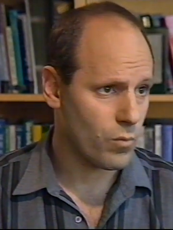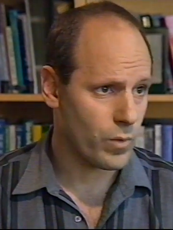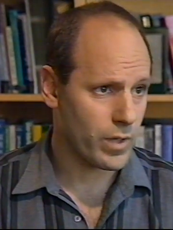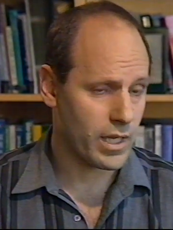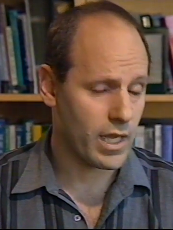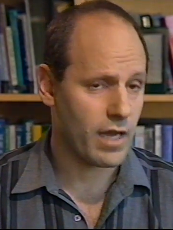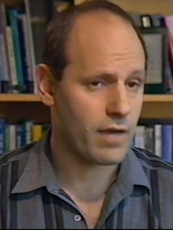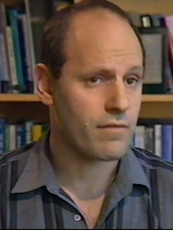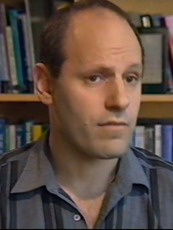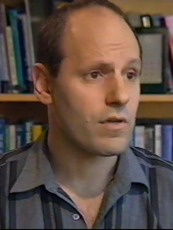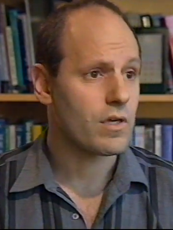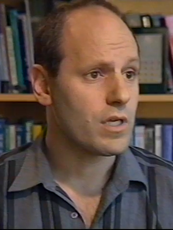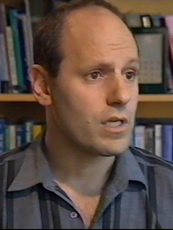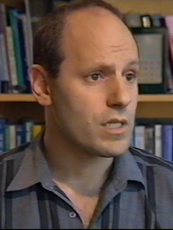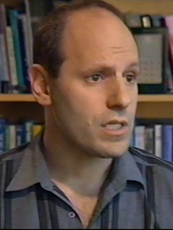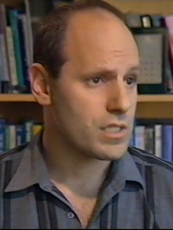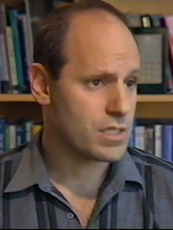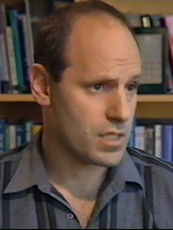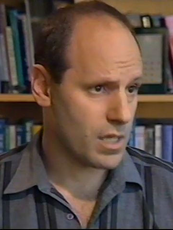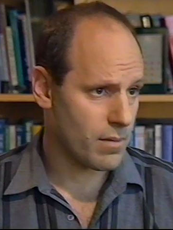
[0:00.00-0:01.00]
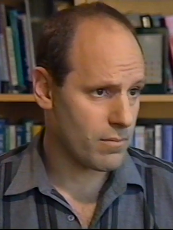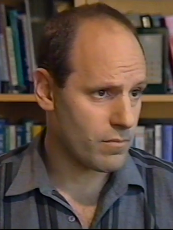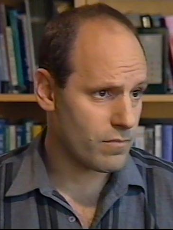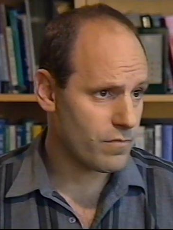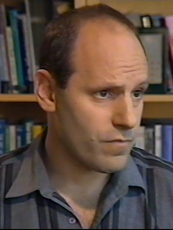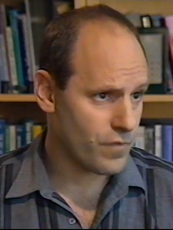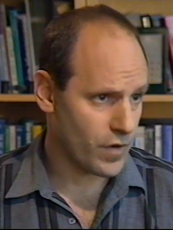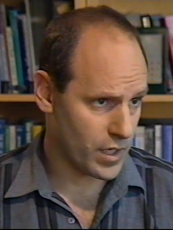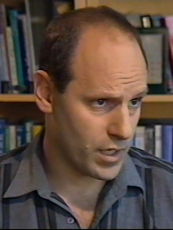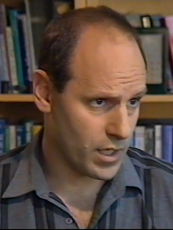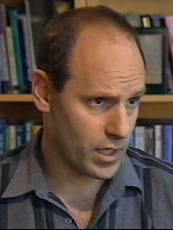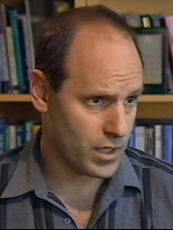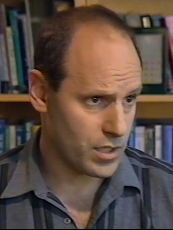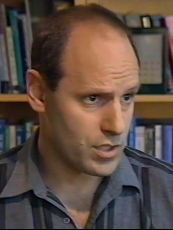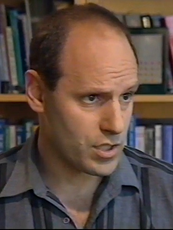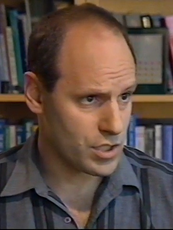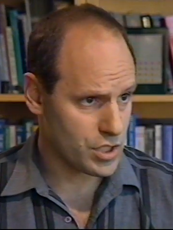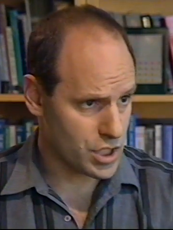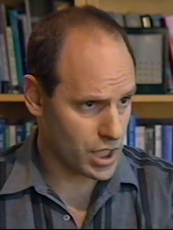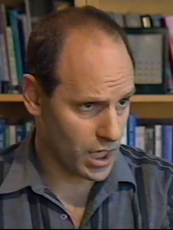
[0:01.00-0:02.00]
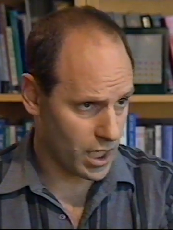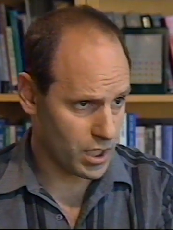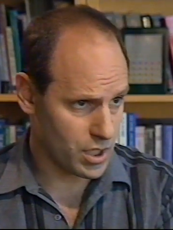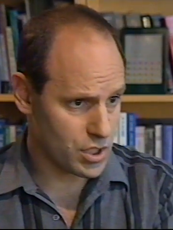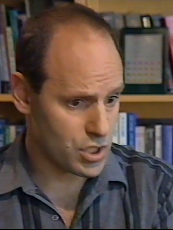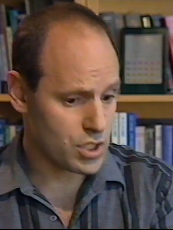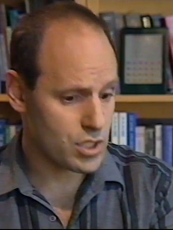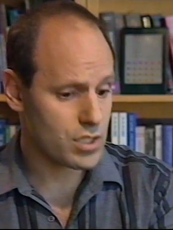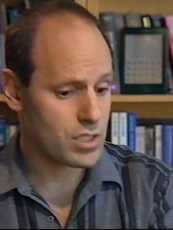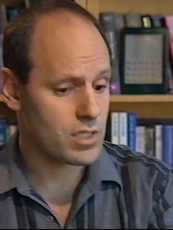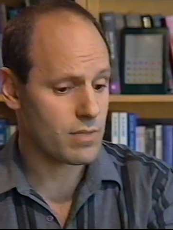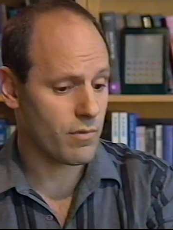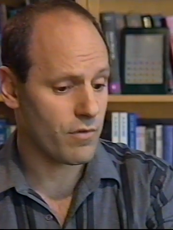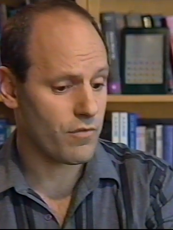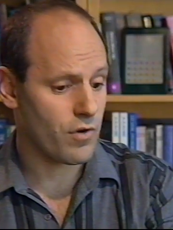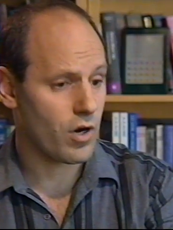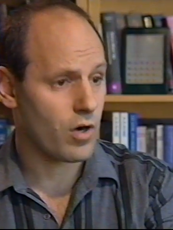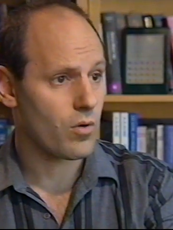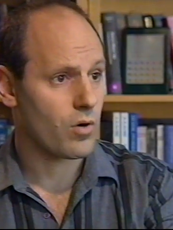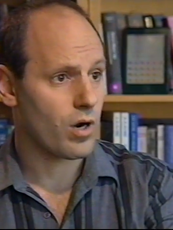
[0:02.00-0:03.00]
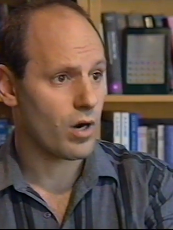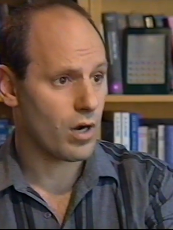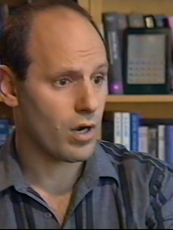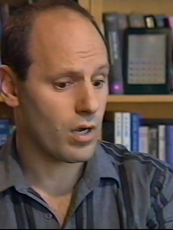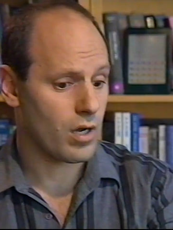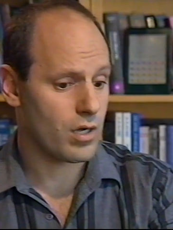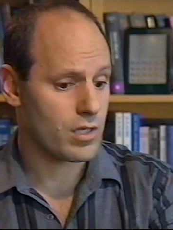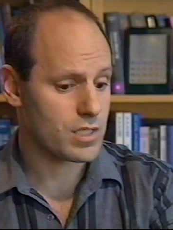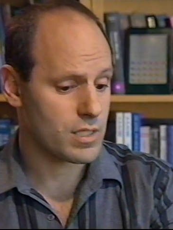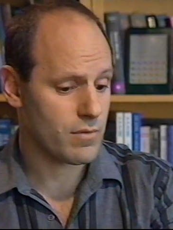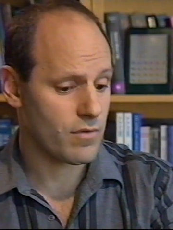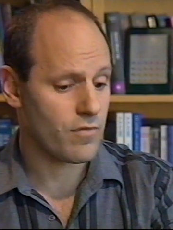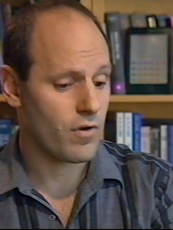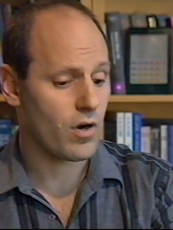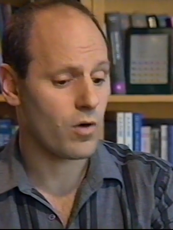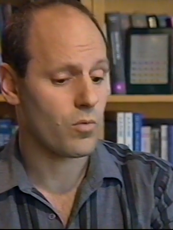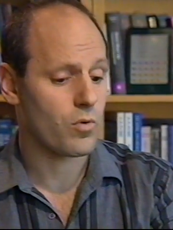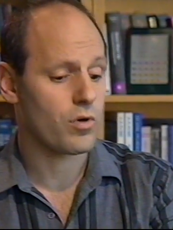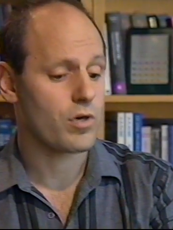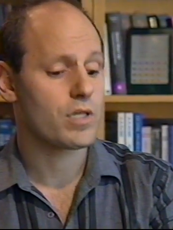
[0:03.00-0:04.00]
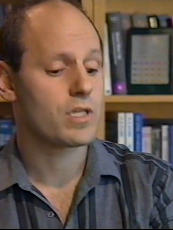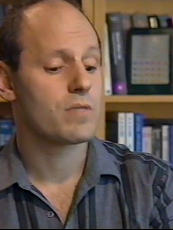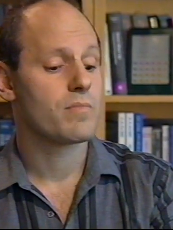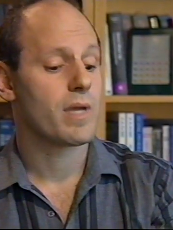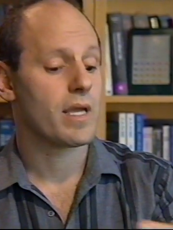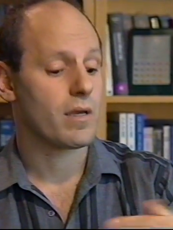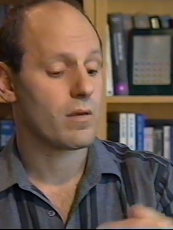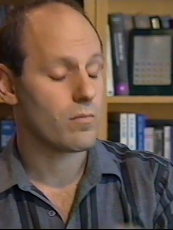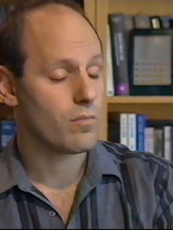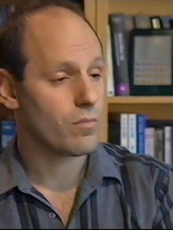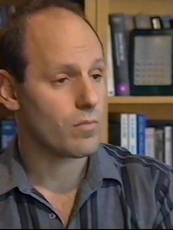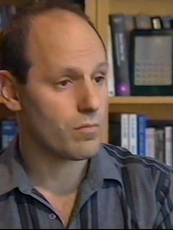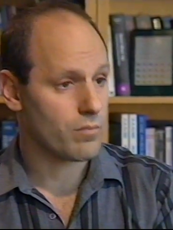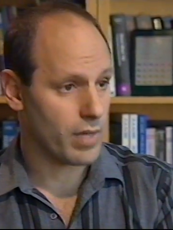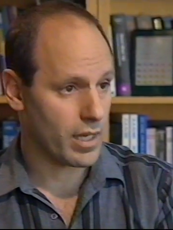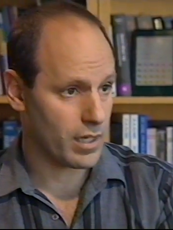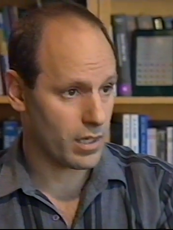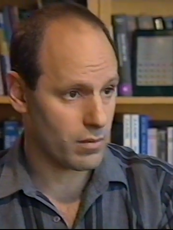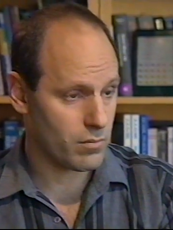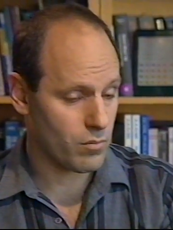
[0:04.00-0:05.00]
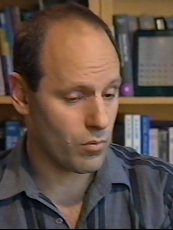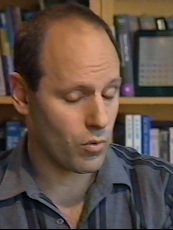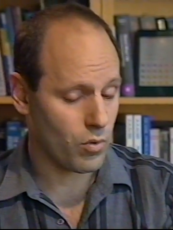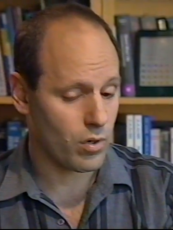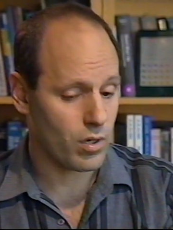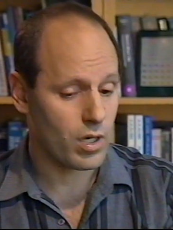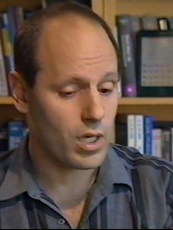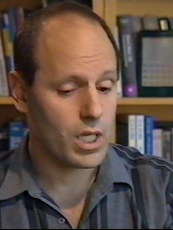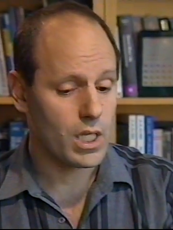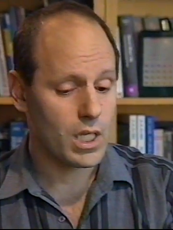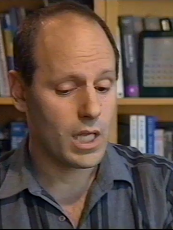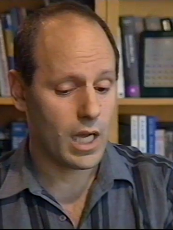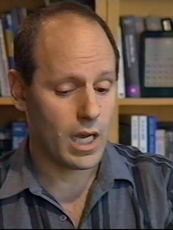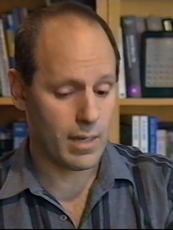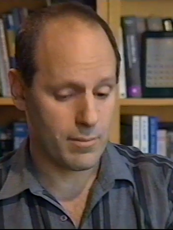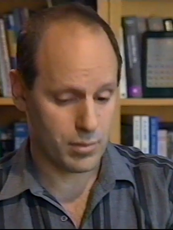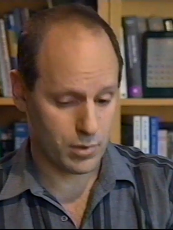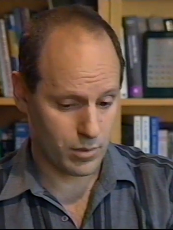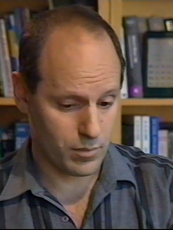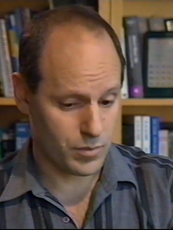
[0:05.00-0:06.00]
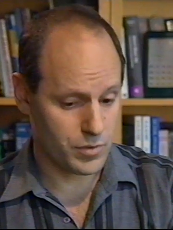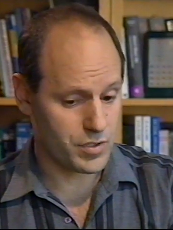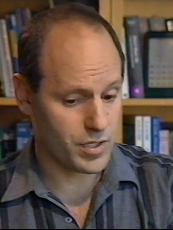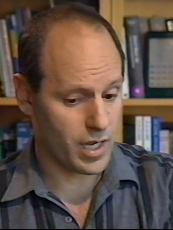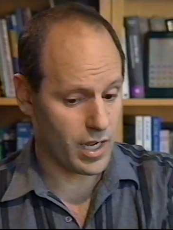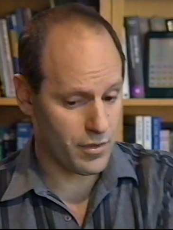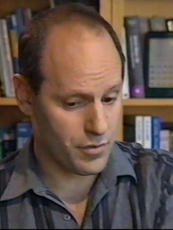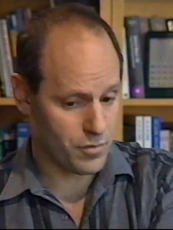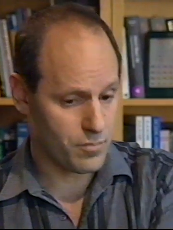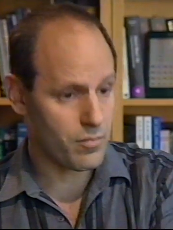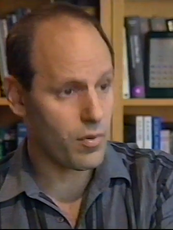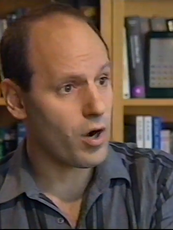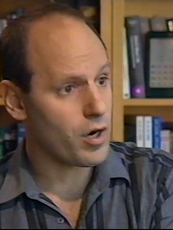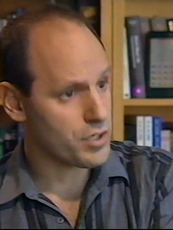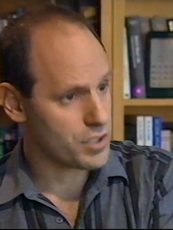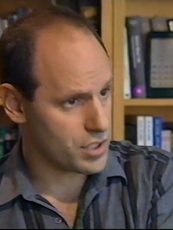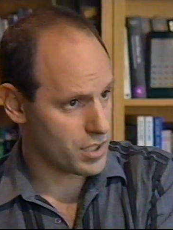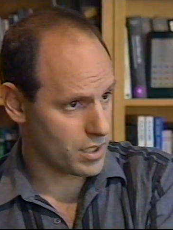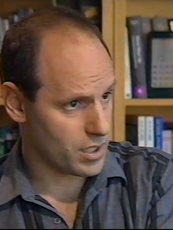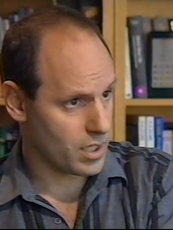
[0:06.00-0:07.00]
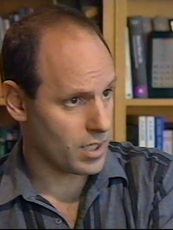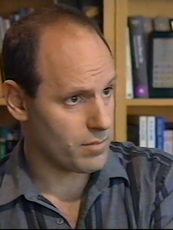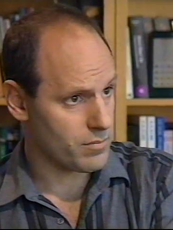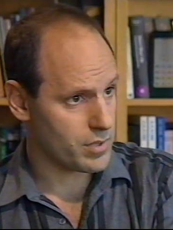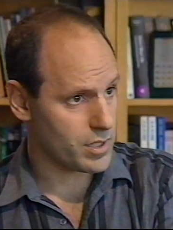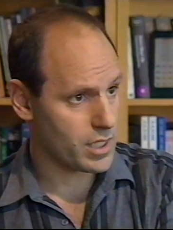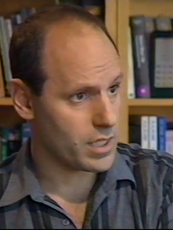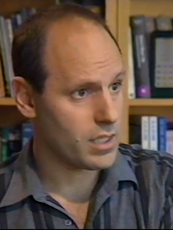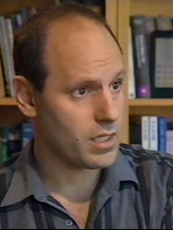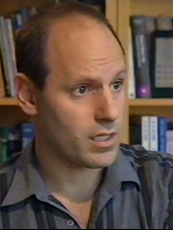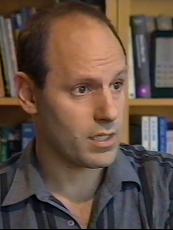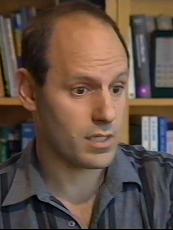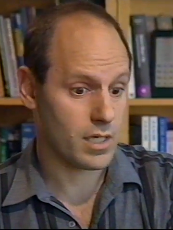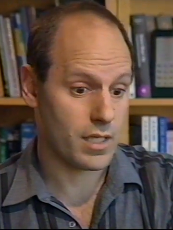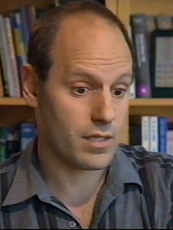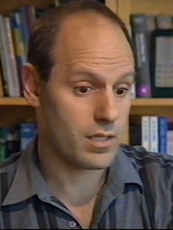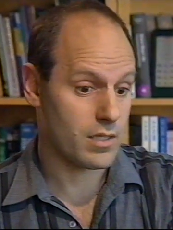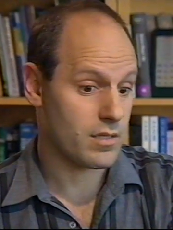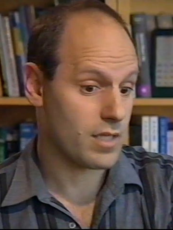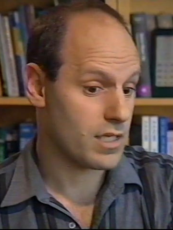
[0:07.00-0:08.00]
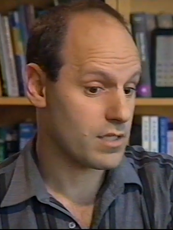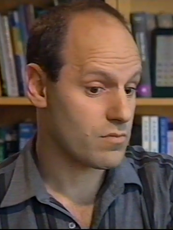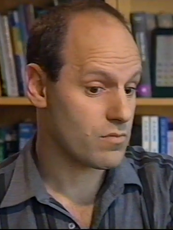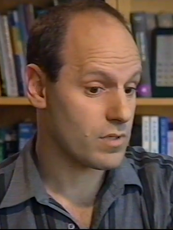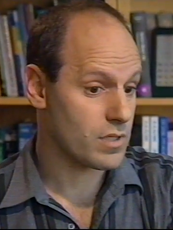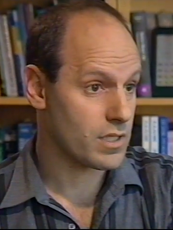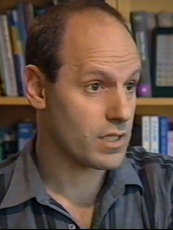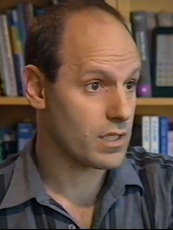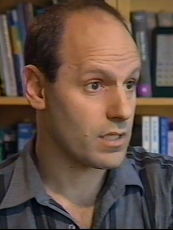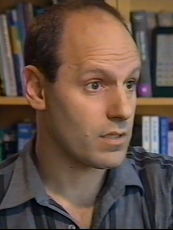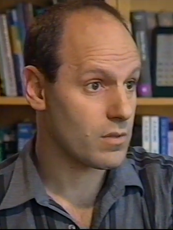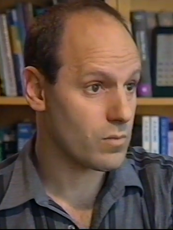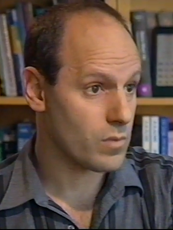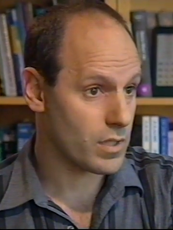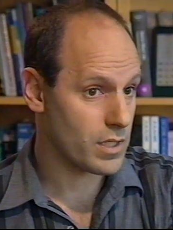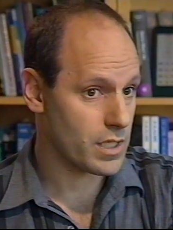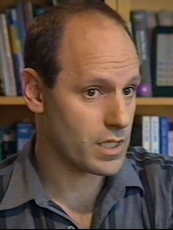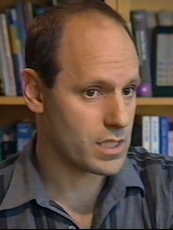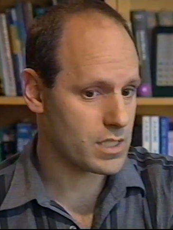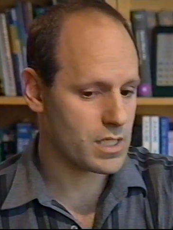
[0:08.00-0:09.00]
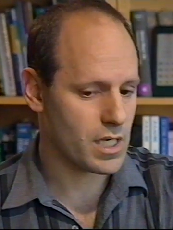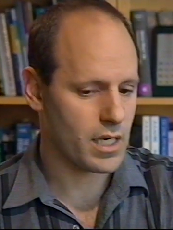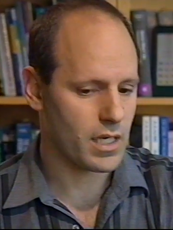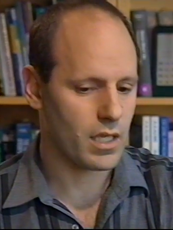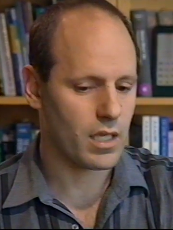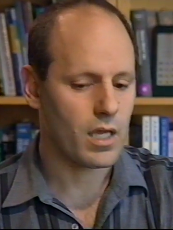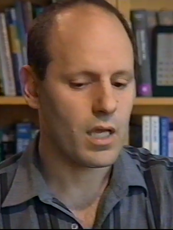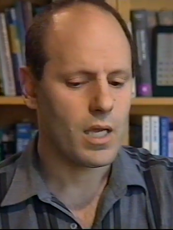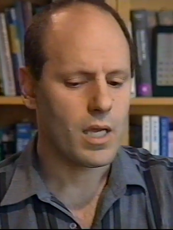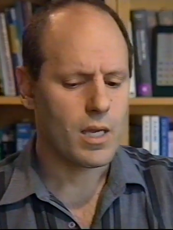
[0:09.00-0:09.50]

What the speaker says: We have some funding to change some of our work to make it more applicable to other parts of the company, and I think that's really, really exciting.